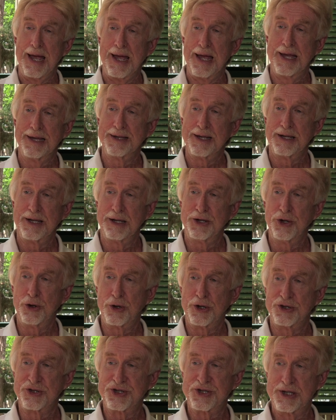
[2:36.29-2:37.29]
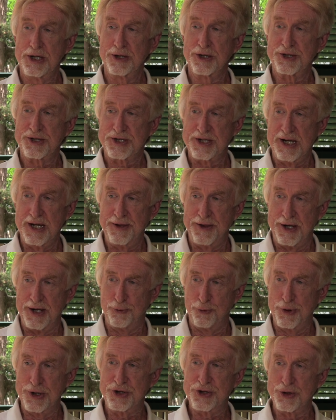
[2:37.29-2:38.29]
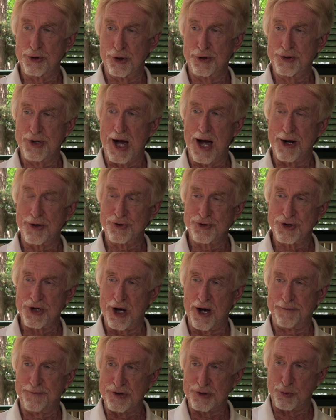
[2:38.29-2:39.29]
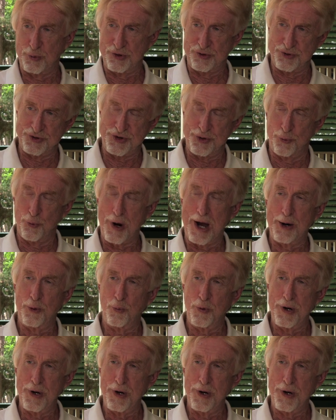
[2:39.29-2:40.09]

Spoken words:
And you can still see the original doctor's office, which was the right